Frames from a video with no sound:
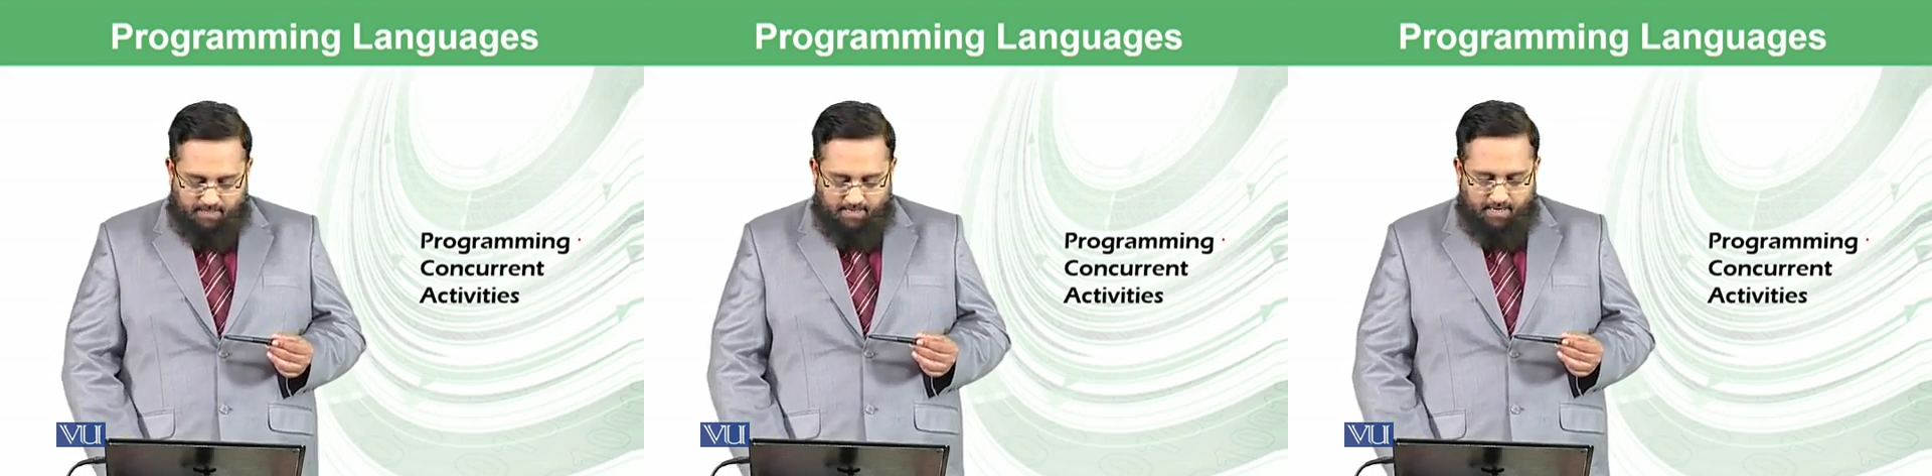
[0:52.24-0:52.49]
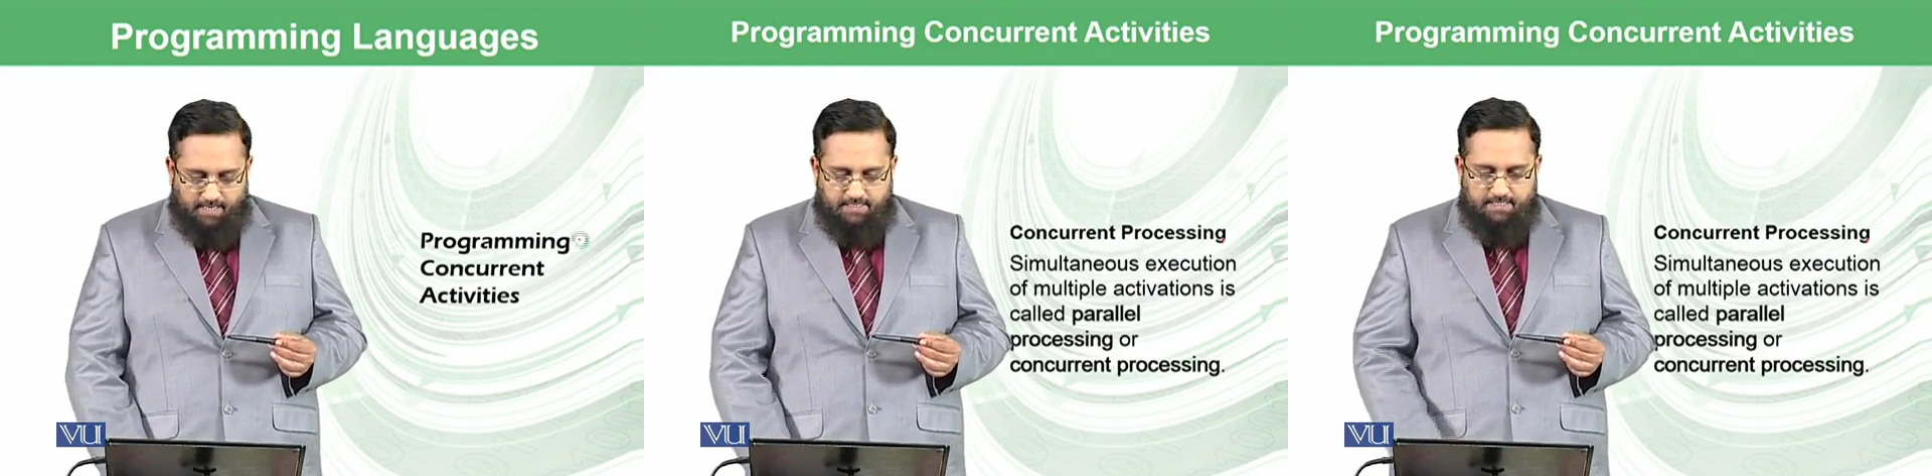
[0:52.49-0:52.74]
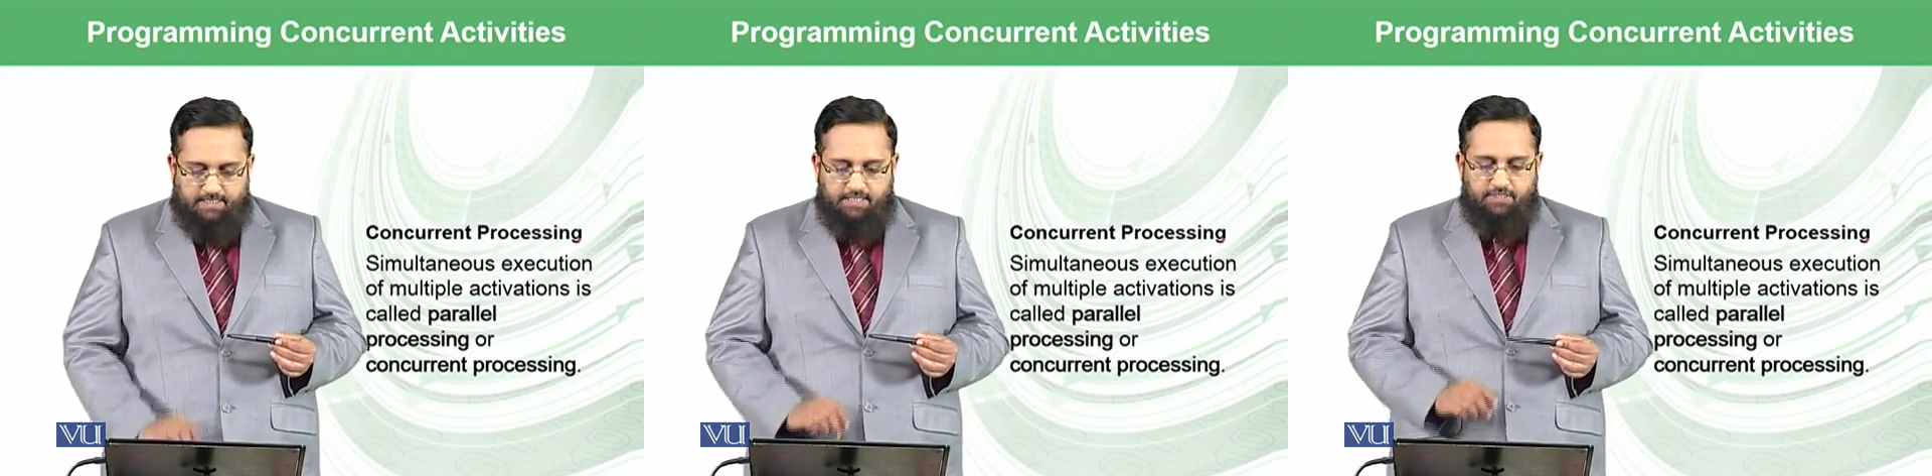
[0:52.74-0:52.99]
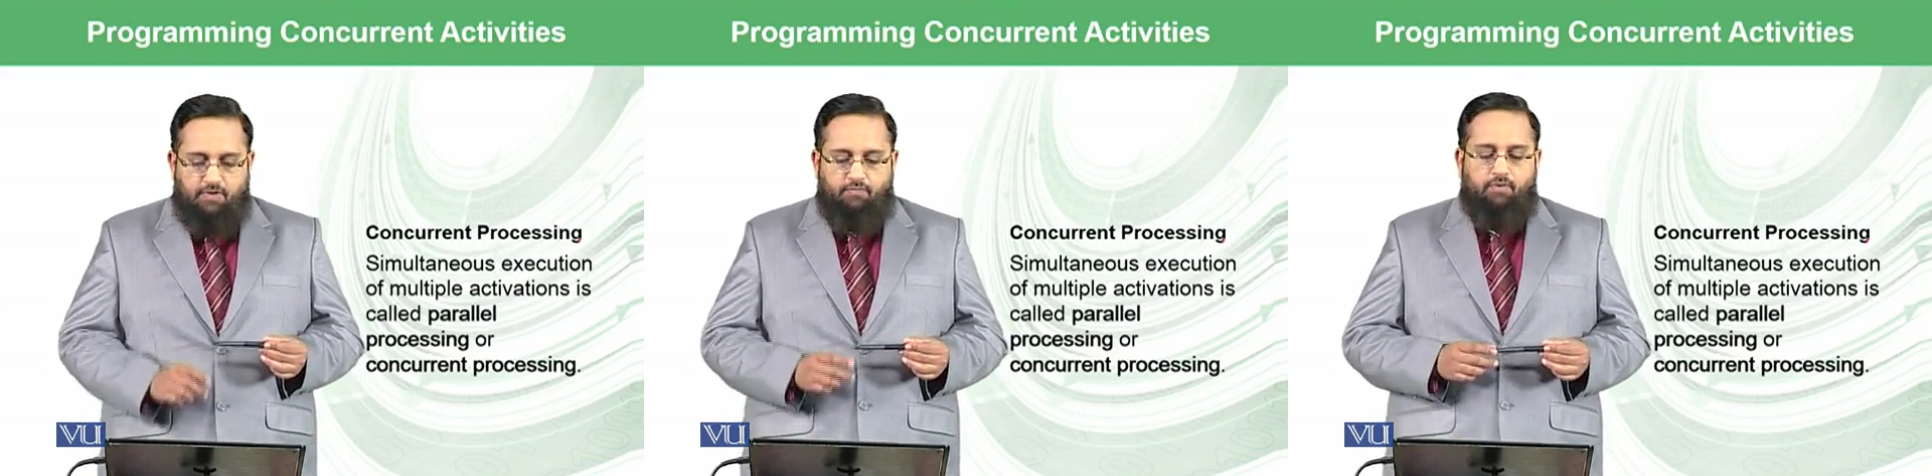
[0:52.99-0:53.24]
And
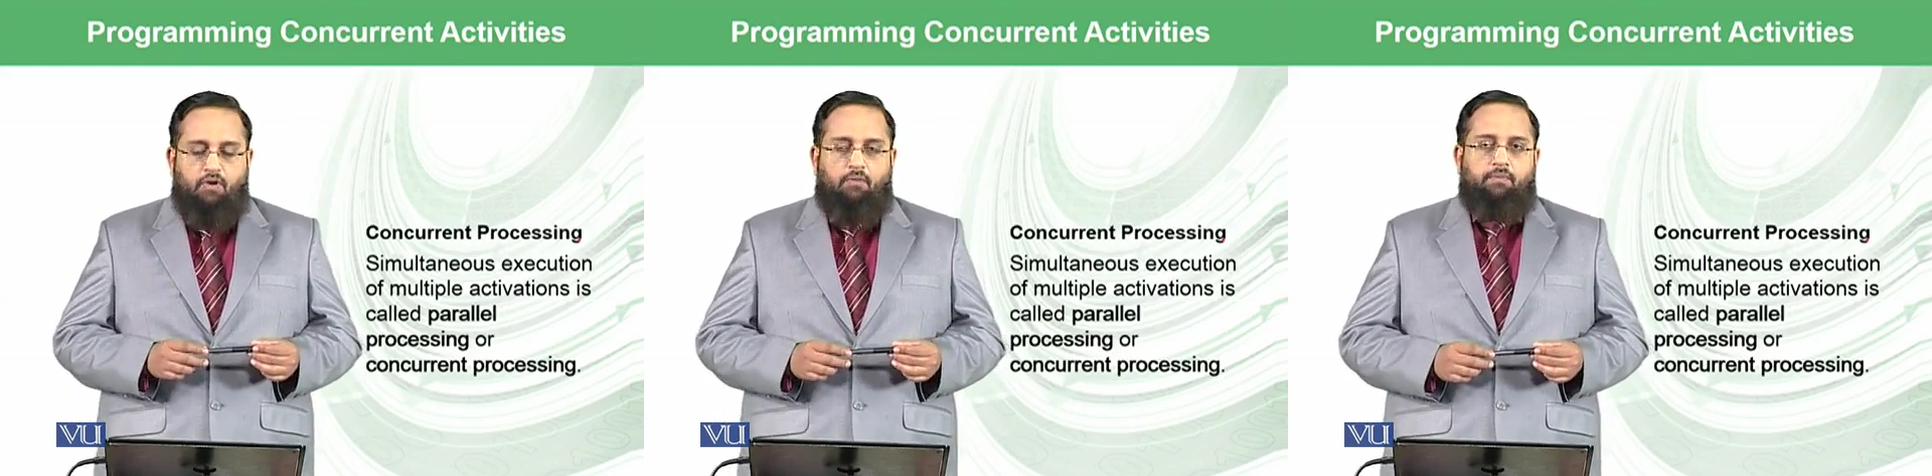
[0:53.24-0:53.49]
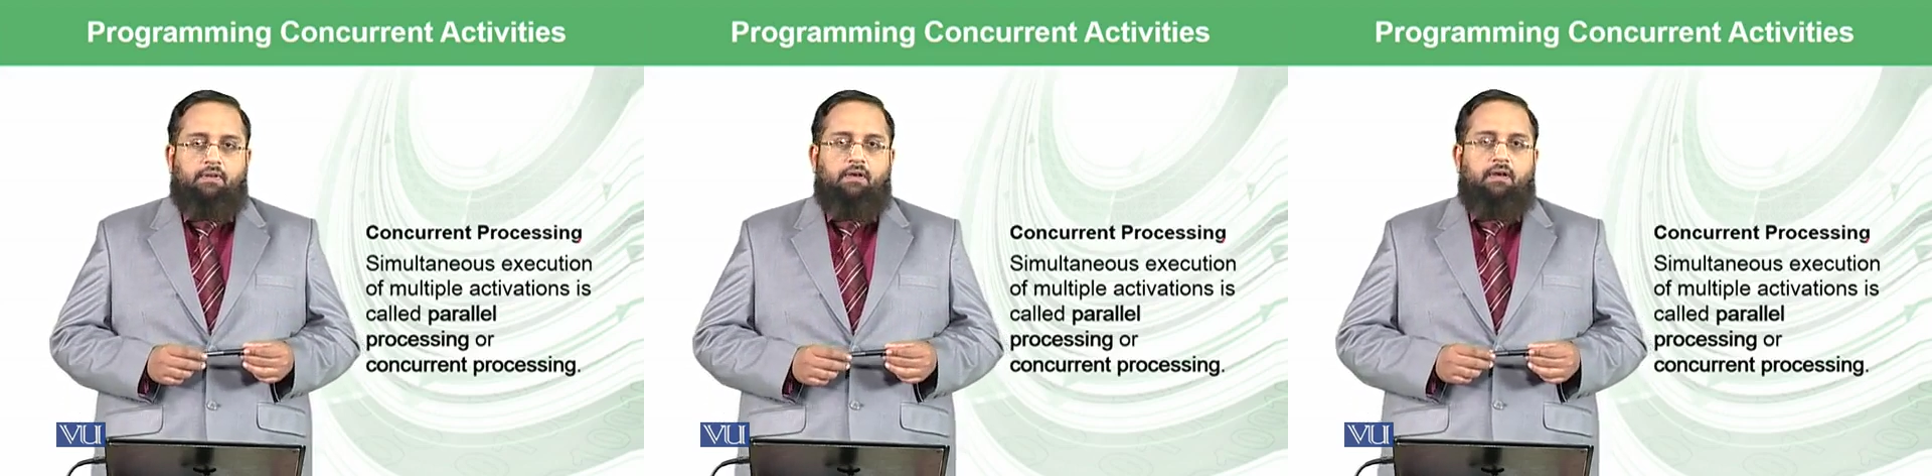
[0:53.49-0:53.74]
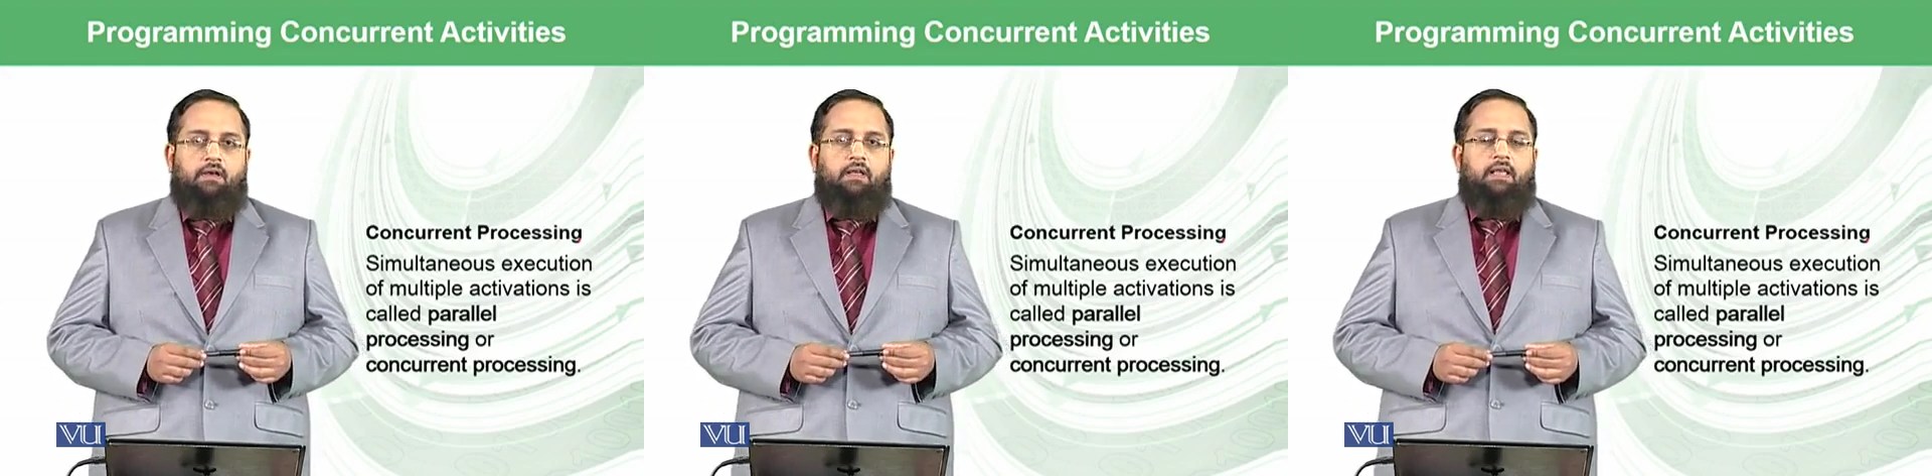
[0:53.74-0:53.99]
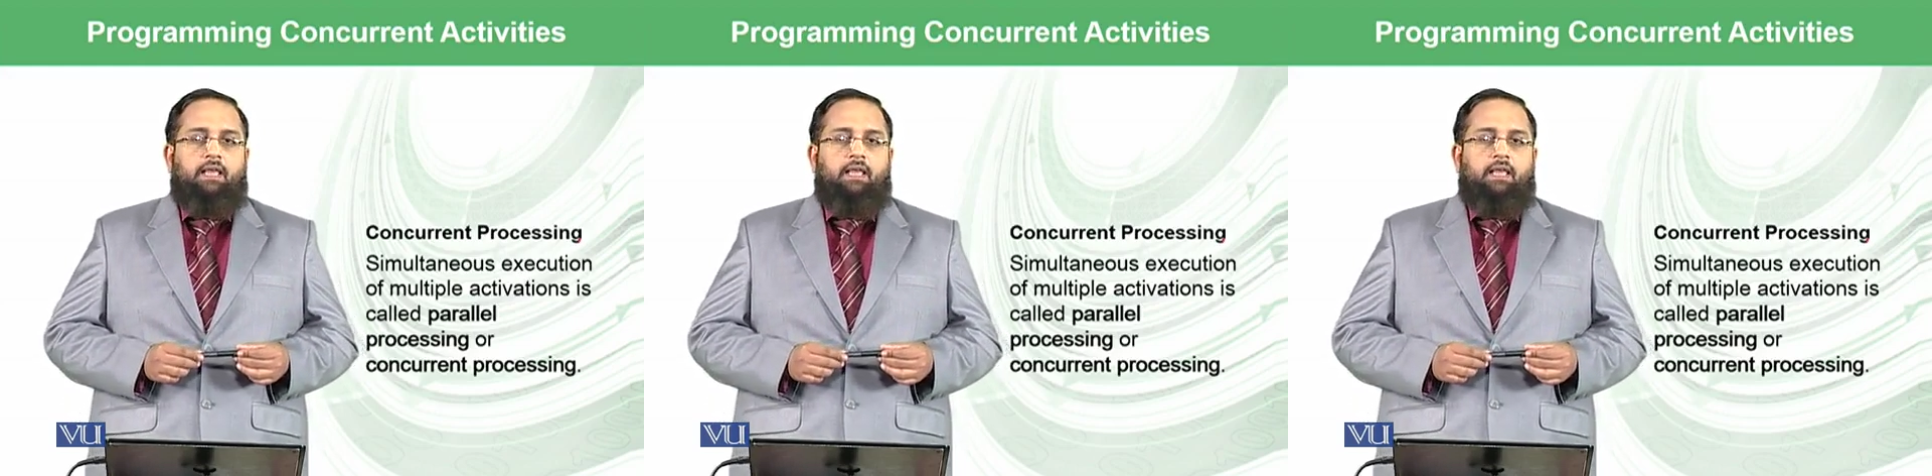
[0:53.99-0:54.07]
such a phenomena